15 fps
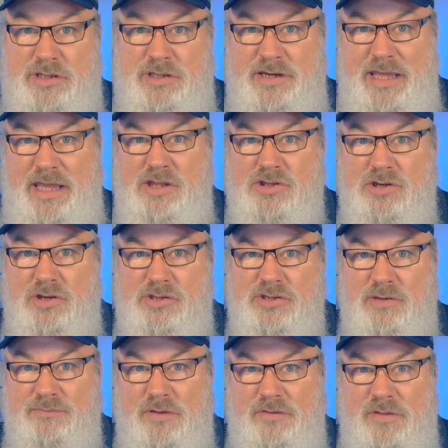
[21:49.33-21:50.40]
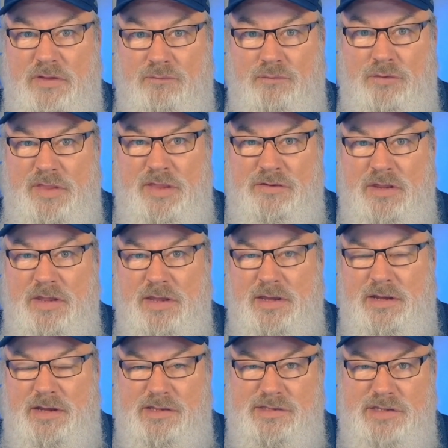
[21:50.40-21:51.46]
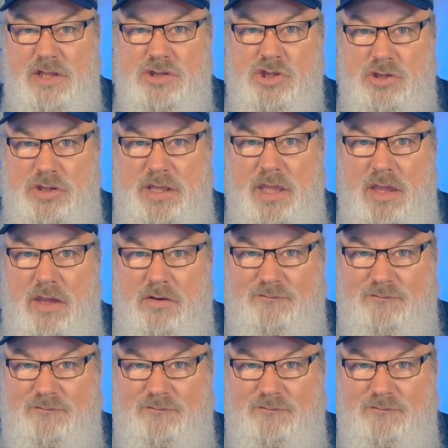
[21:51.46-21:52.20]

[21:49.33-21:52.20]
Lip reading: And an agent is something that would then essentially